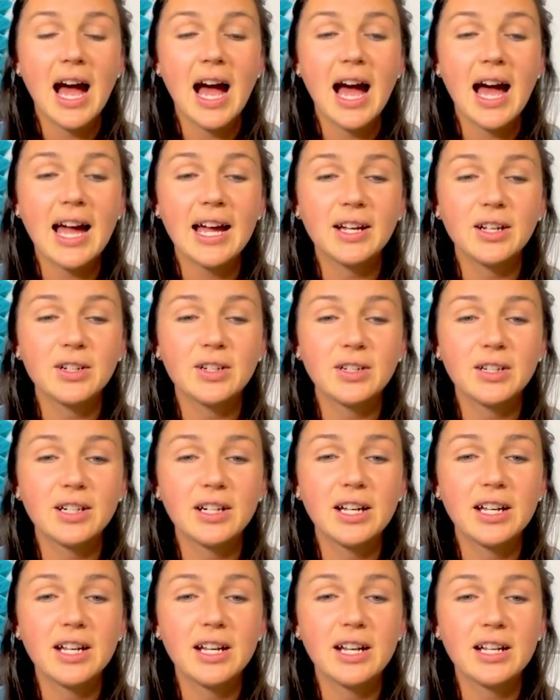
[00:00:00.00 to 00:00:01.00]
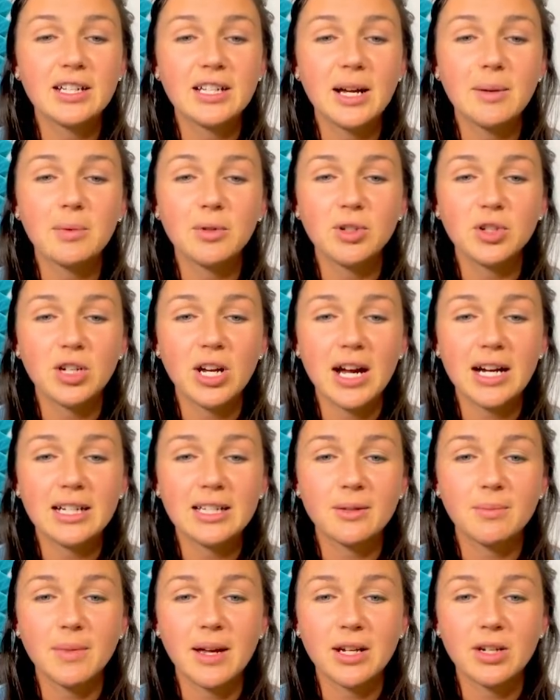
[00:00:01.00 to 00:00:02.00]
I could double check
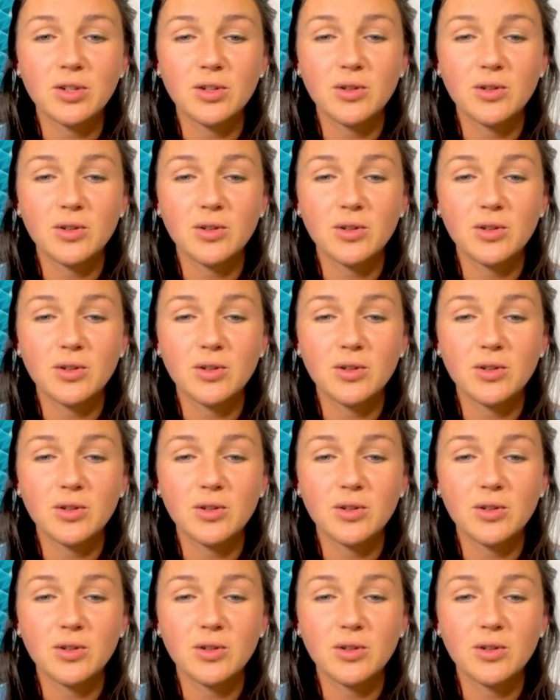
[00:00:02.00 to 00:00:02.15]
to make